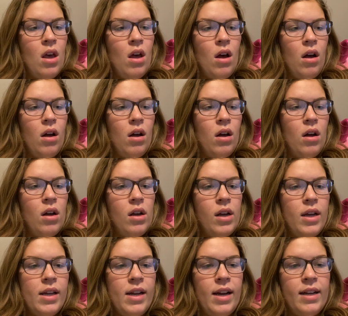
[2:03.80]

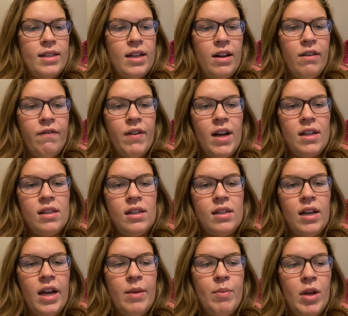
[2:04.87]
It identifies the
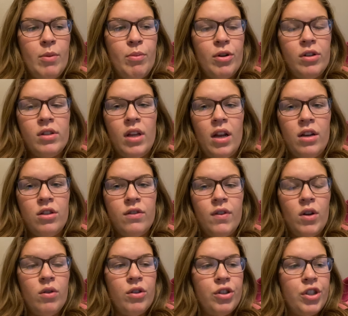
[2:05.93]
type and percentage of
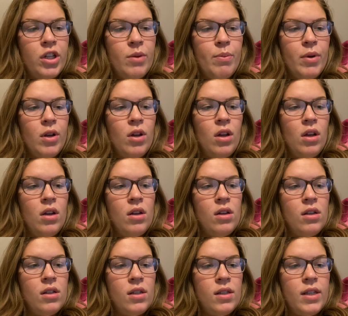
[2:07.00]
ownership,
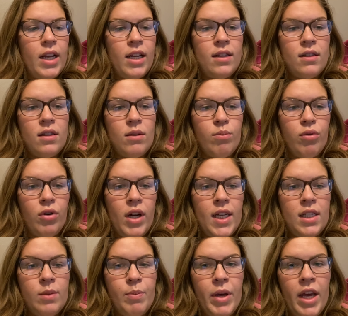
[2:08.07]
states the
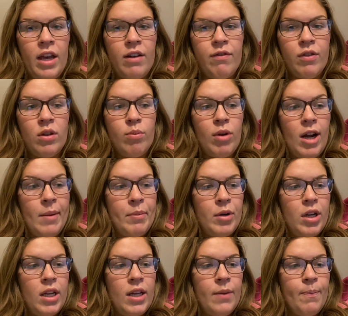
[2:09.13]
price paid for the
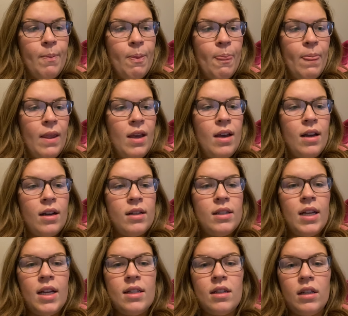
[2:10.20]
property,
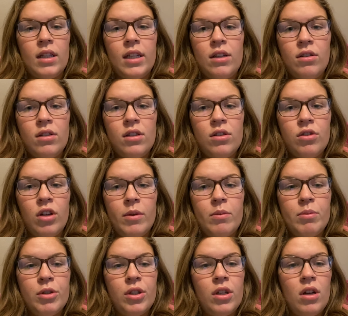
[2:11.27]
contains a legal
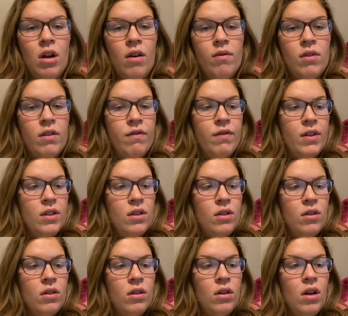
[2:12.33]
description of the
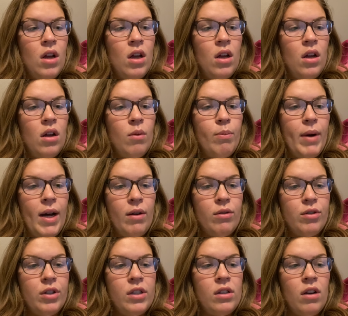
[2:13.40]
physical
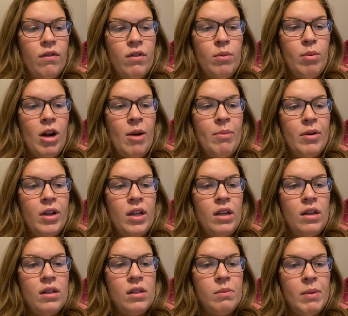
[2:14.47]
boundaries of the
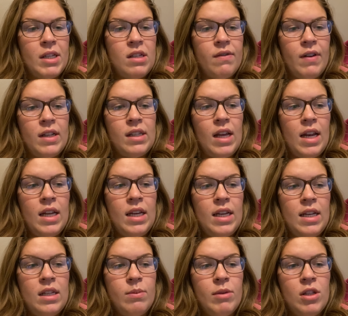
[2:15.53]
property, specifies any
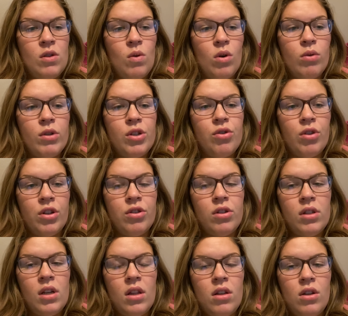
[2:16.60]
easements or
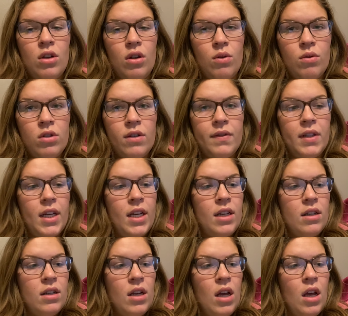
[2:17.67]
restrictions on the use of land,